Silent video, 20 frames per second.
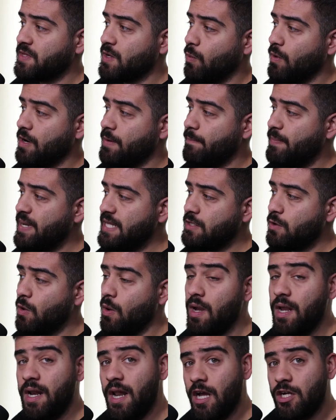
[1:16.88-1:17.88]
when
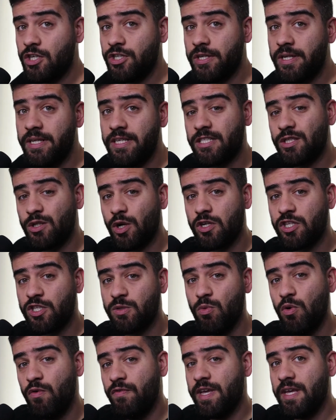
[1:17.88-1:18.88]
Bitcoin actually starts
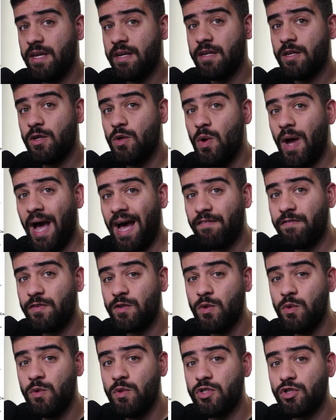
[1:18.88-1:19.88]
moving, you have
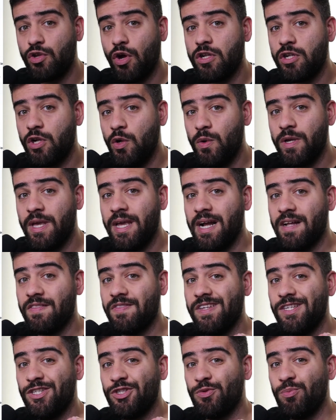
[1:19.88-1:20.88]
to start looking at
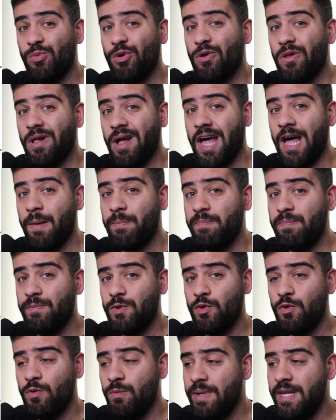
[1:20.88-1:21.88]
the small cap
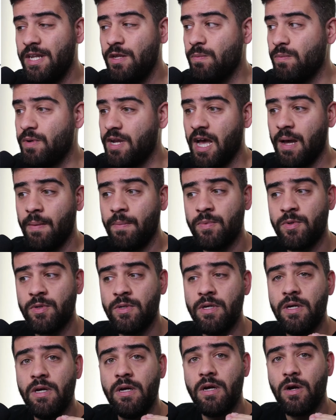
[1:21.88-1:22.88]
to medium cap
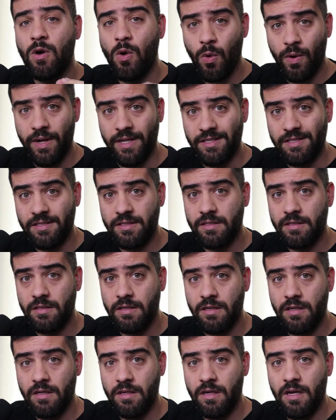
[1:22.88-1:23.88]
coins.
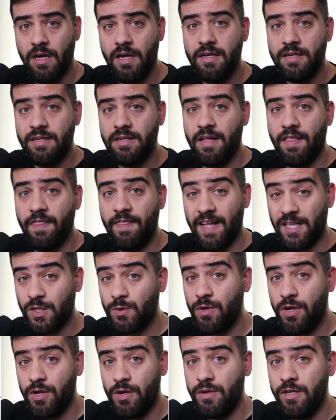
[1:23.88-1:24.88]
That's
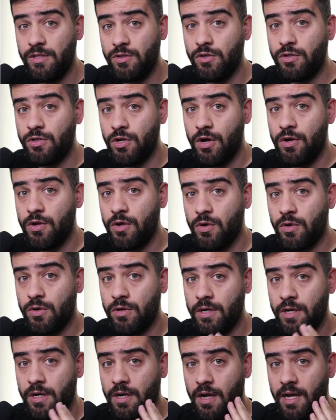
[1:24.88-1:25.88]
where you need to turn
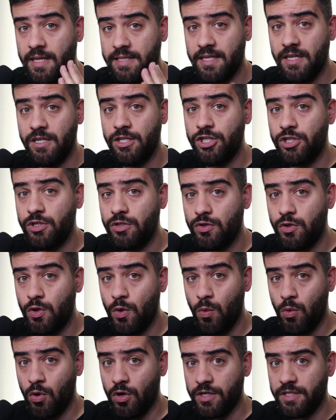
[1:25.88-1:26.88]
your attention
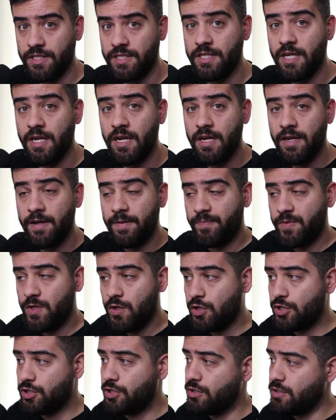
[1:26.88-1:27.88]
towards.
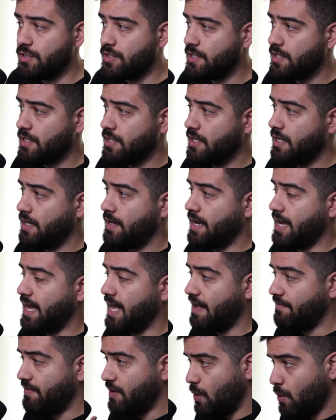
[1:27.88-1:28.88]
You should
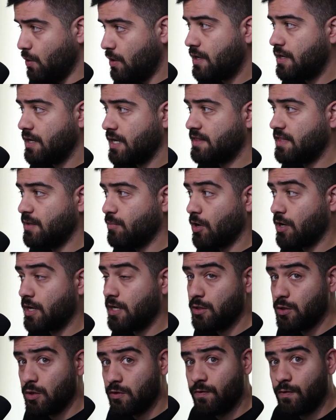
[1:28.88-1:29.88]
have a look at the
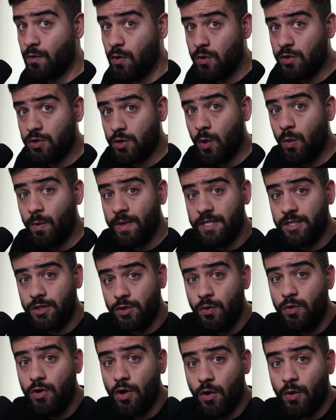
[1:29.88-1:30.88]
market. Of course, always
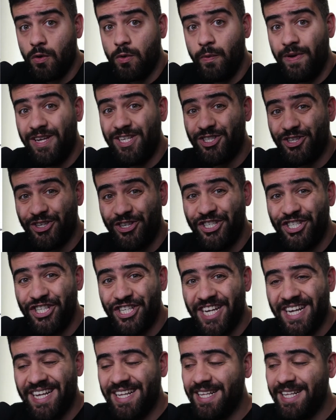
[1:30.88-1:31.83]
do your own research.